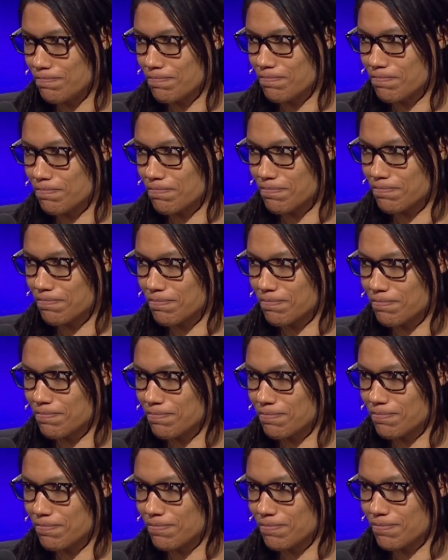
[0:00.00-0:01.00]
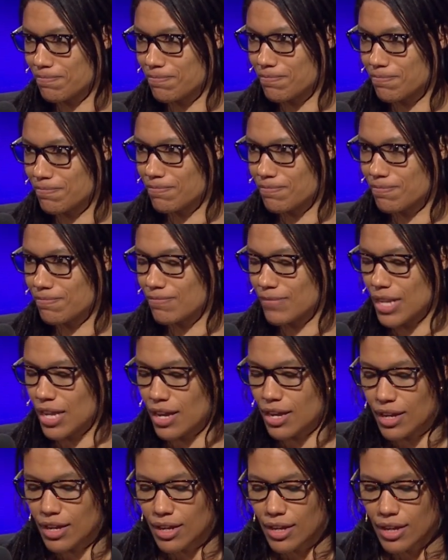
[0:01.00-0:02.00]

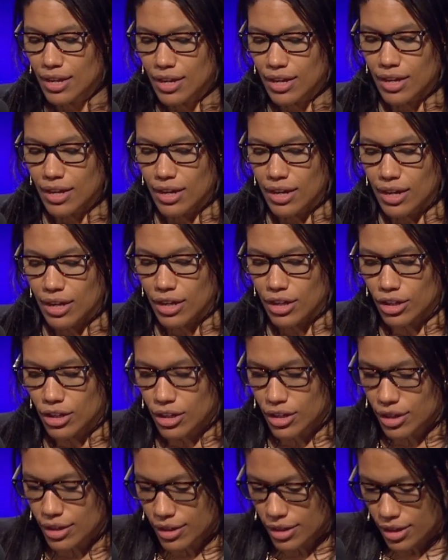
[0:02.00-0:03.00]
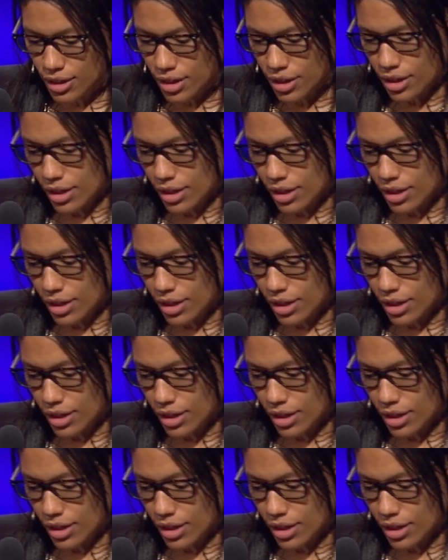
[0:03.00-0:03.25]
(silence)